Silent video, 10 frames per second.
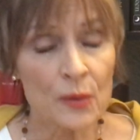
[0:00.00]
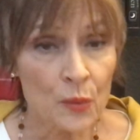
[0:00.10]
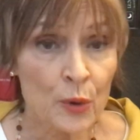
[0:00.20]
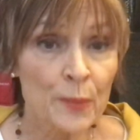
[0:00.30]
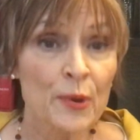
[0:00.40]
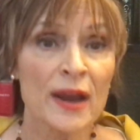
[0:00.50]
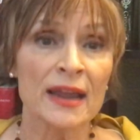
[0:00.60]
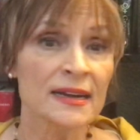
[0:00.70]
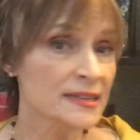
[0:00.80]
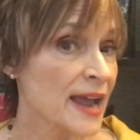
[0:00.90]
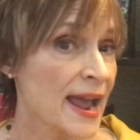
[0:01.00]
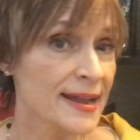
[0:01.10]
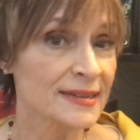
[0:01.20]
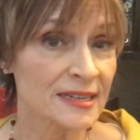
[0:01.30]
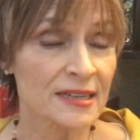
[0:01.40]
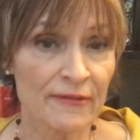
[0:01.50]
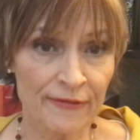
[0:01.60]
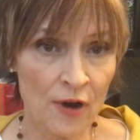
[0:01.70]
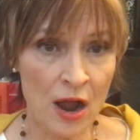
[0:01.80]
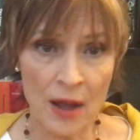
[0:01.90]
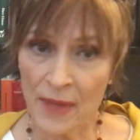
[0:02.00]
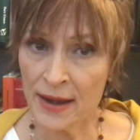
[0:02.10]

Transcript: we're bringing debts from